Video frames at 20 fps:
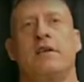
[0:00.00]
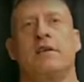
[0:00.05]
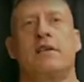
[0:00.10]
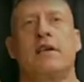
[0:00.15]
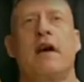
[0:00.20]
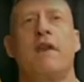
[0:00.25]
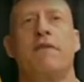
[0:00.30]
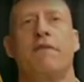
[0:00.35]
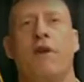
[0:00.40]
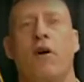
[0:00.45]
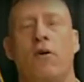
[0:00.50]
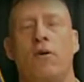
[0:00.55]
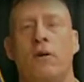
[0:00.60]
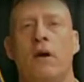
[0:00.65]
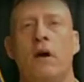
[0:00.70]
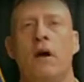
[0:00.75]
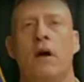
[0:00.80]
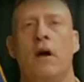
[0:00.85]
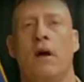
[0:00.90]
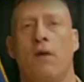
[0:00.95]
a cell
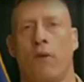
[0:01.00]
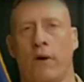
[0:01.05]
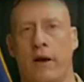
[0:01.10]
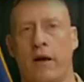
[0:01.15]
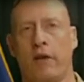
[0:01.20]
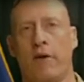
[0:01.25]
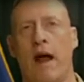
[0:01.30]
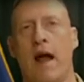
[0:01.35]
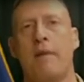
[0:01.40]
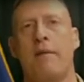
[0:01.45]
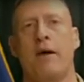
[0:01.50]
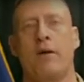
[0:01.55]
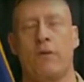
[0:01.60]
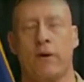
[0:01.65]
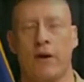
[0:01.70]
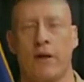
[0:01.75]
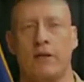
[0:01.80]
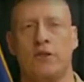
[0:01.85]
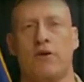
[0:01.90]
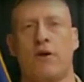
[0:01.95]
phone, we're going to grab it.
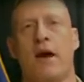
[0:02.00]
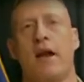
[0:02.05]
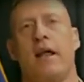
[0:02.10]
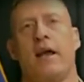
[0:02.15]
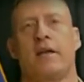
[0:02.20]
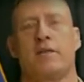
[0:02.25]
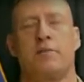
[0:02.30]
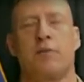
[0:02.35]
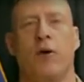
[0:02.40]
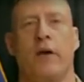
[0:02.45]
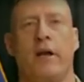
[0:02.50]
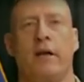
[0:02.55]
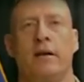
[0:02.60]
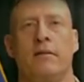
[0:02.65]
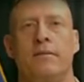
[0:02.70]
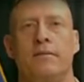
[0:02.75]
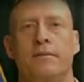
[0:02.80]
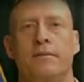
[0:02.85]
We're going to try to exploit it.